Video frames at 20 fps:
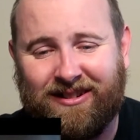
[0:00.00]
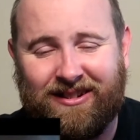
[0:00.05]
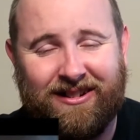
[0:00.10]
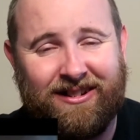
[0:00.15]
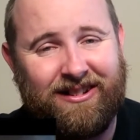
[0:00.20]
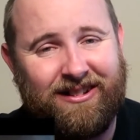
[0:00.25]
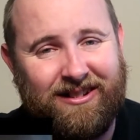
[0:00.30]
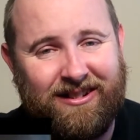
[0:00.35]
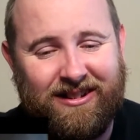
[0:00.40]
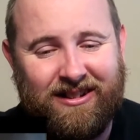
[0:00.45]

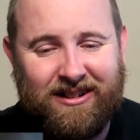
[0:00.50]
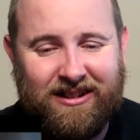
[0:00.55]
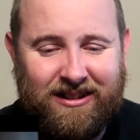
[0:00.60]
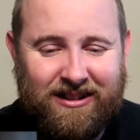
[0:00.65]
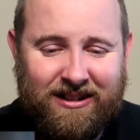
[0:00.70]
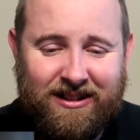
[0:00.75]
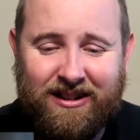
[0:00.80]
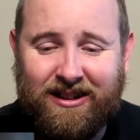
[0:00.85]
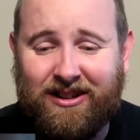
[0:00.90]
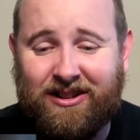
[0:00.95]
Good
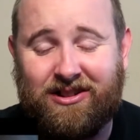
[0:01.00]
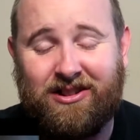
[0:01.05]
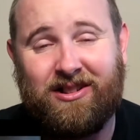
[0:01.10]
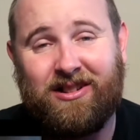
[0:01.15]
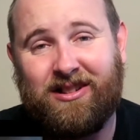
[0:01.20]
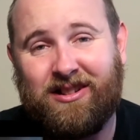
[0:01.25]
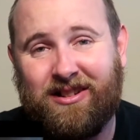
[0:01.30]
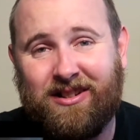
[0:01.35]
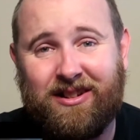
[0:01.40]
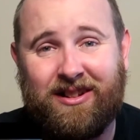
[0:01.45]
children.
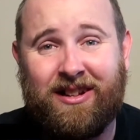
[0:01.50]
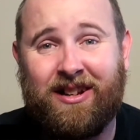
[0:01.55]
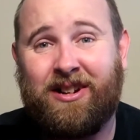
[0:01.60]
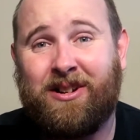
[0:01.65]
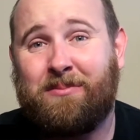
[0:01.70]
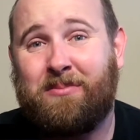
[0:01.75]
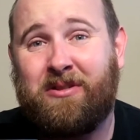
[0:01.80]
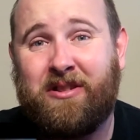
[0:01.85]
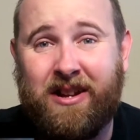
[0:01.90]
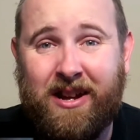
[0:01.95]
It's here
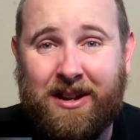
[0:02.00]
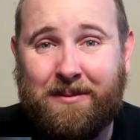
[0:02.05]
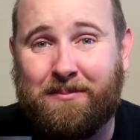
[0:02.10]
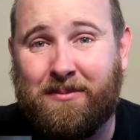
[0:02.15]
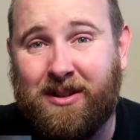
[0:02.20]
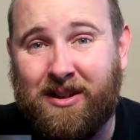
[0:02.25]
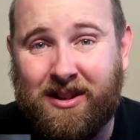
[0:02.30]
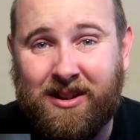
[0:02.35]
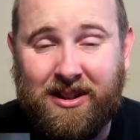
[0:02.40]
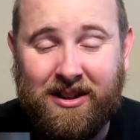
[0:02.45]
to protect
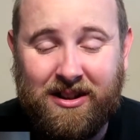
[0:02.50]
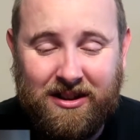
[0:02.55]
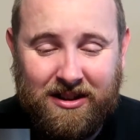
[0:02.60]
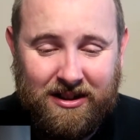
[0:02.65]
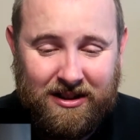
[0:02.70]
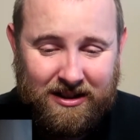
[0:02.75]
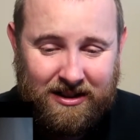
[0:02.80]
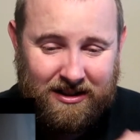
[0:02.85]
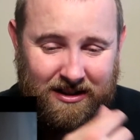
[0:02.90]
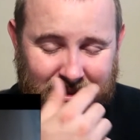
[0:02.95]
me.
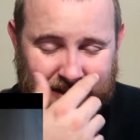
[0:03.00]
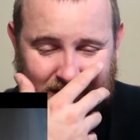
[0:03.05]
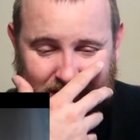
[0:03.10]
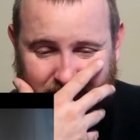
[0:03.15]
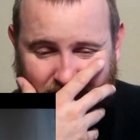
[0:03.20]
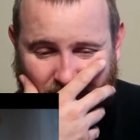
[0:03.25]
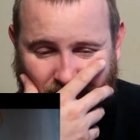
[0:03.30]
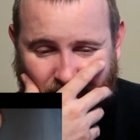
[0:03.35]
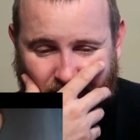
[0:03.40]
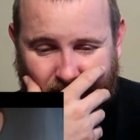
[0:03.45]
Love
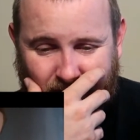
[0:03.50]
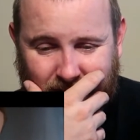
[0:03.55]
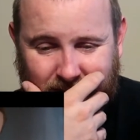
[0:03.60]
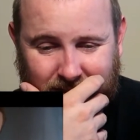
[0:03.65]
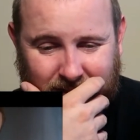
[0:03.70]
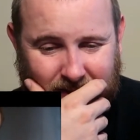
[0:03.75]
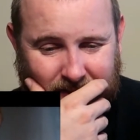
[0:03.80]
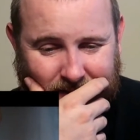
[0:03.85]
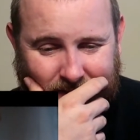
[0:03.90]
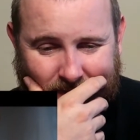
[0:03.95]
in their
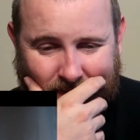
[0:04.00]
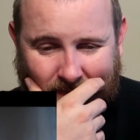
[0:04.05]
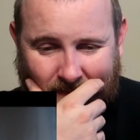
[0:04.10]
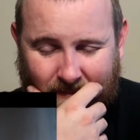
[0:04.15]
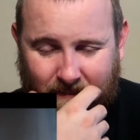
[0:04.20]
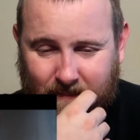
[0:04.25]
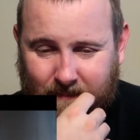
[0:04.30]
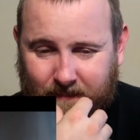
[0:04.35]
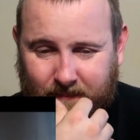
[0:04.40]
hearts